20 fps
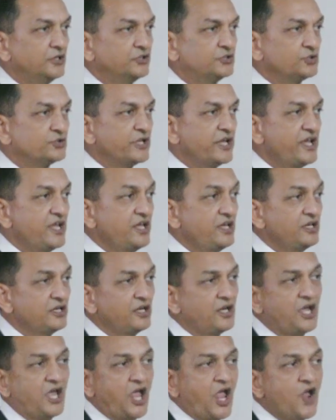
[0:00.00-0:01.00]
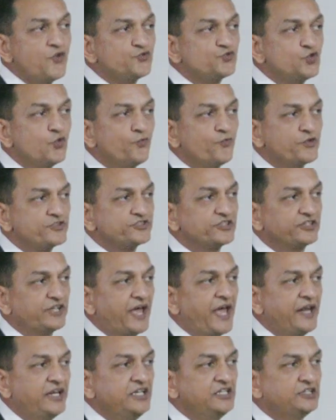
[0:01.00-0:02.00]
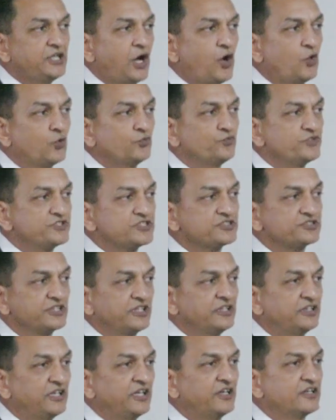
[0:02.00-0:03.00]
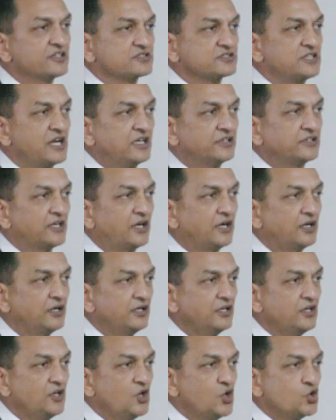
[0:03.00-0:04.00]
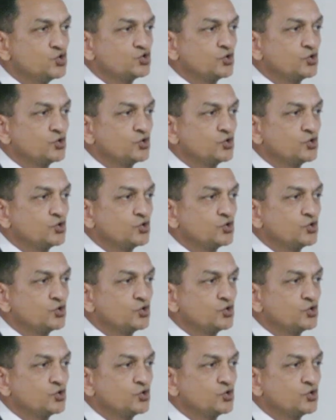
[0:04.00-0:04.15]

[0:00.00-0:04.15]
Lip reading: Today, if you visit any town which is in Indus Delta,